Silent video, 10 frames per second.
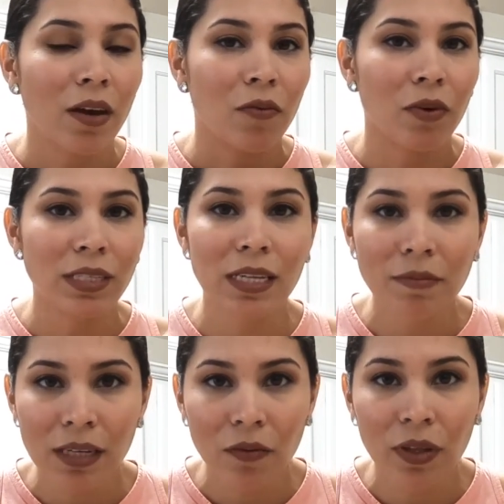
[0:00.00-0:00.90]
Once
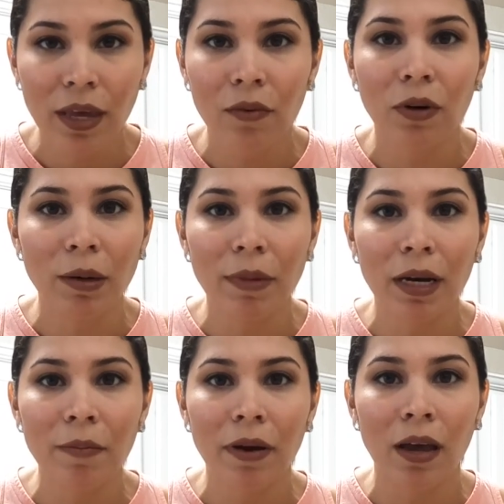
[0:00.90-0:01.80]
I'm done with that
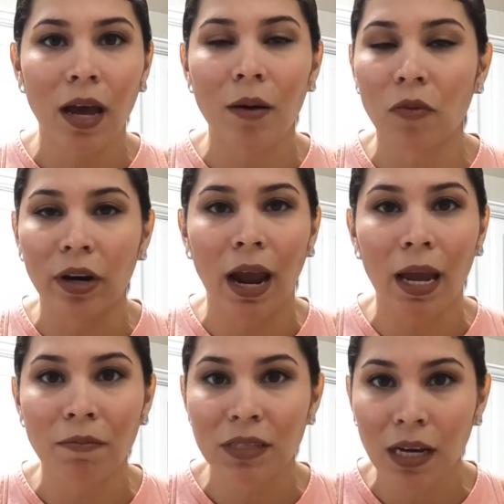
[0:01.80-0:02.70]
warm-up, I'm more
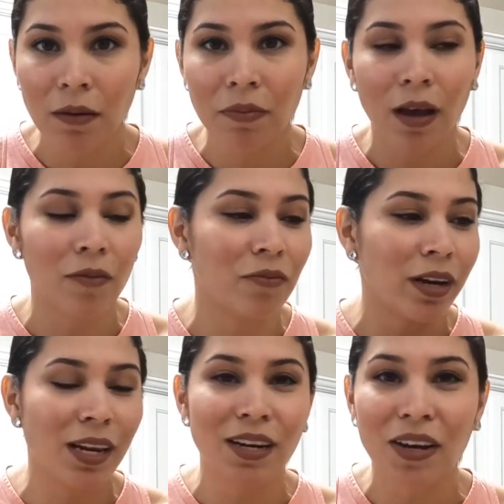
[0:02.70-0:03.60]
hyped up, I'm
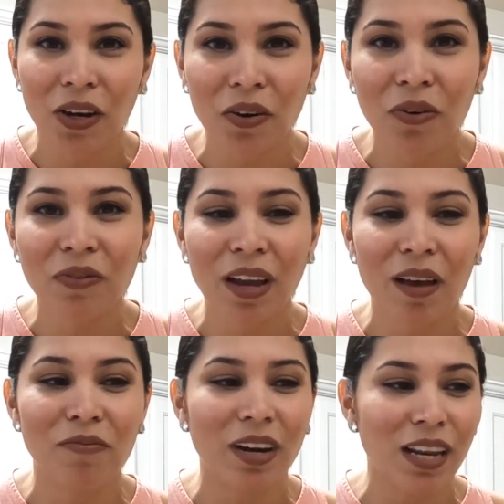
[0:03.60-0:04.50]
ready to go,
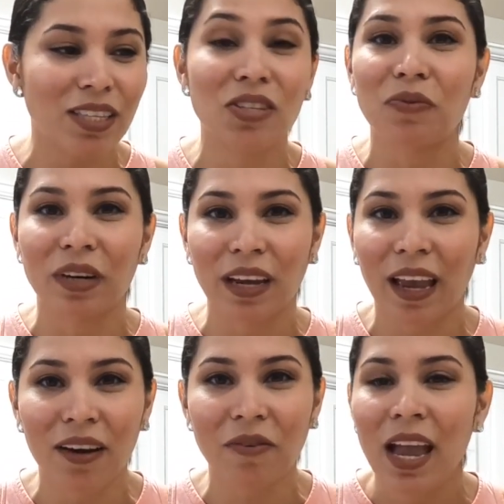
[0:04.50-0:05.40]
I'm ready to work
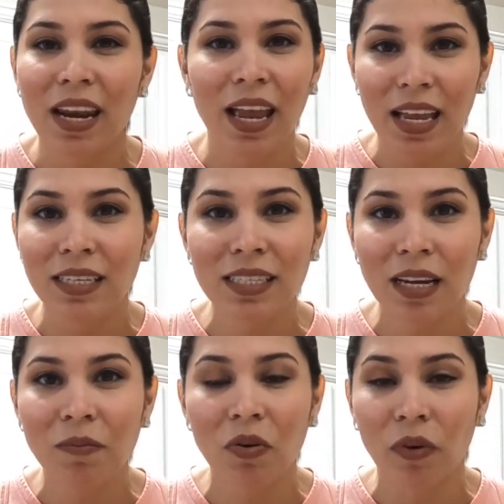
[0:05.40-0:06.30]
out, and I end
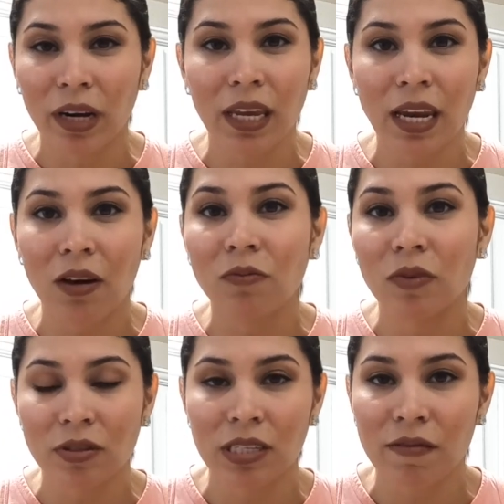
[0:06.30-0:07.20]
up working out
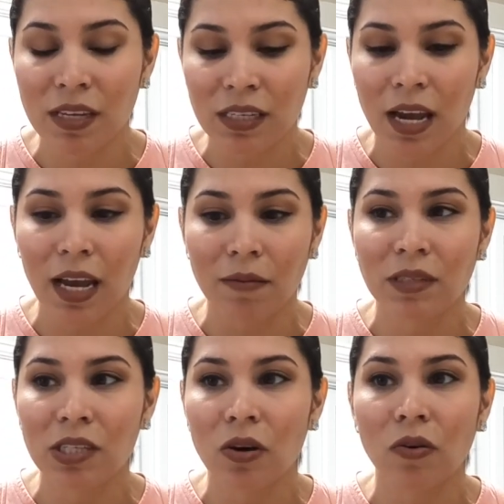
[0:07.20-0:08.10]
most of the time.
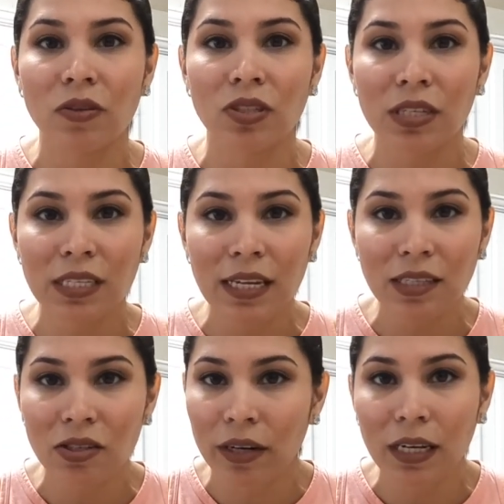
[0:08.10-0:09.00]
So just get
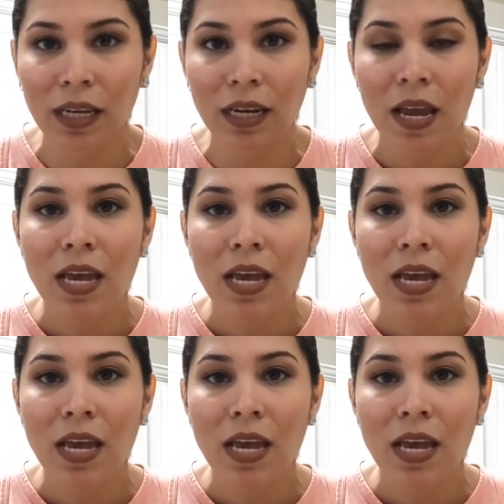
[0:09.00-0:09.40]
started.